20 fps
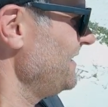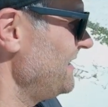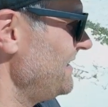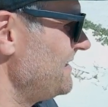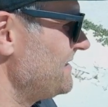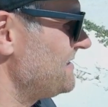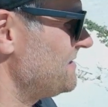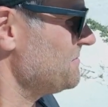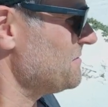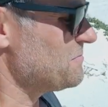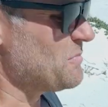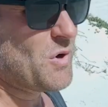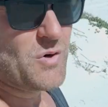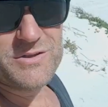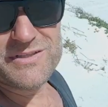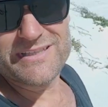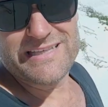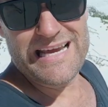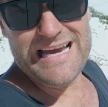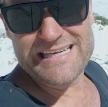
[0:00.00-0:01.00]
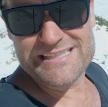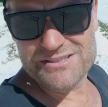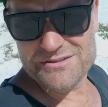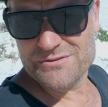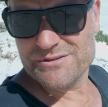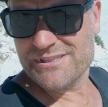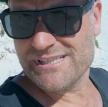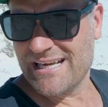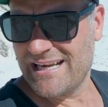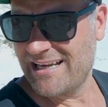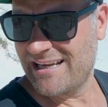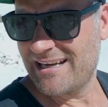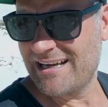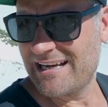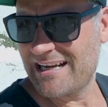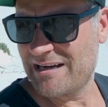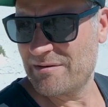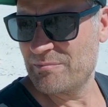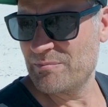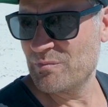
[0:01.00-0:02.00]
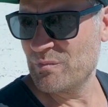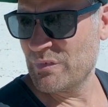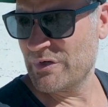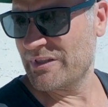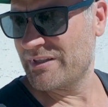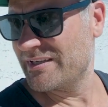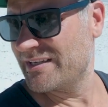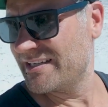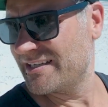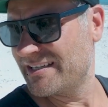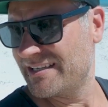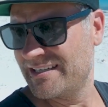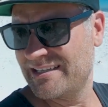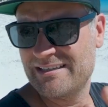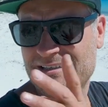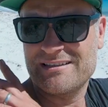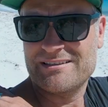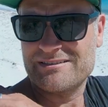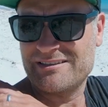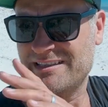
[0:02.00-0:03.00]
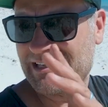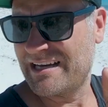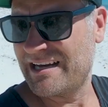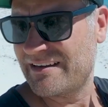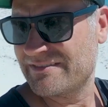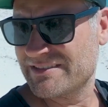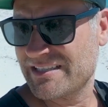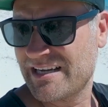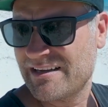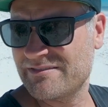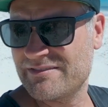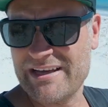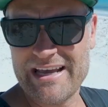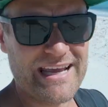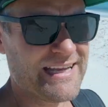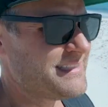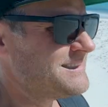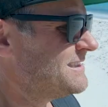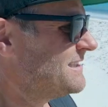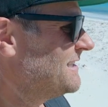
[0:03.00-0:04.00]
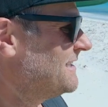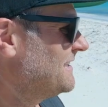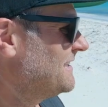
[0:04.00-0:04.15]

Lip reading: is to be bogged to the axles with a 3.5 ton van.